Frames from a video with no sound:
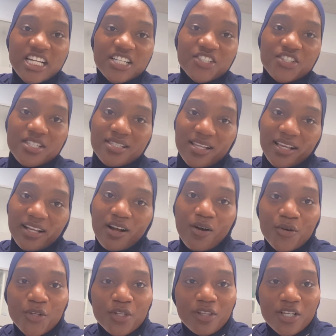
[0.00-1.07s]
she's like,
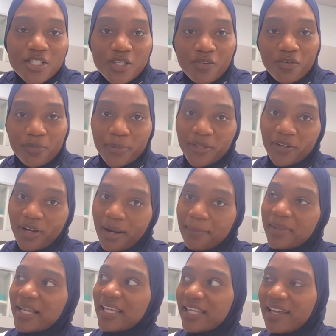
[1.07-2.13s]
"Oh, you look so familiar." I'm
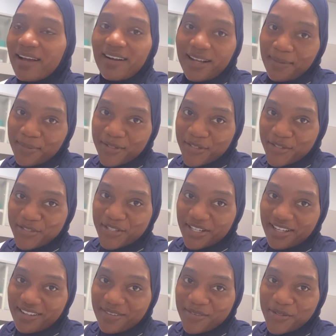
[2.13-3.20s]
like, "Yeah, a couple years
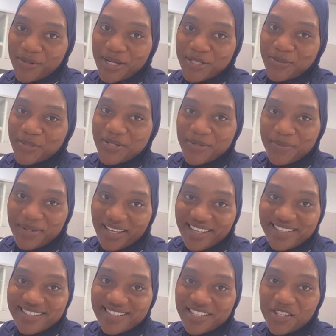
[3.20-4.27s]
ago, you guys were so
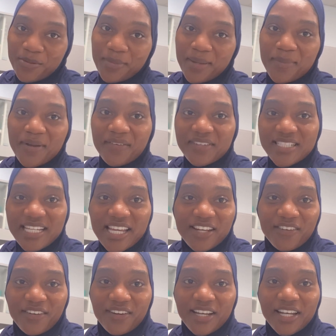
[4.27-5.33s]
nice and you made me a
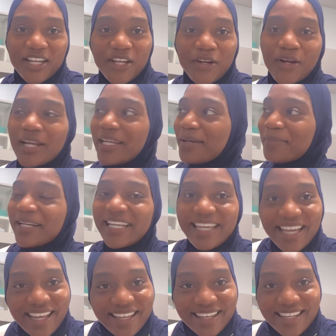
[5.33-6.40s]
retainer. And here I am
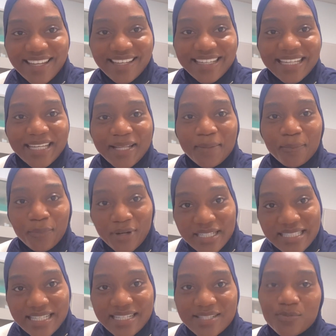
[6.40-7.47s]
again, needing
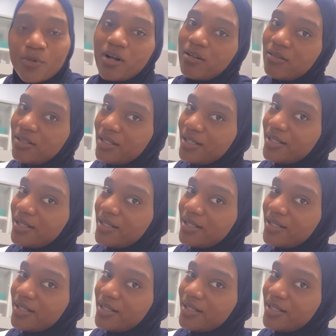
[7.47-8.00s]
braces." Well,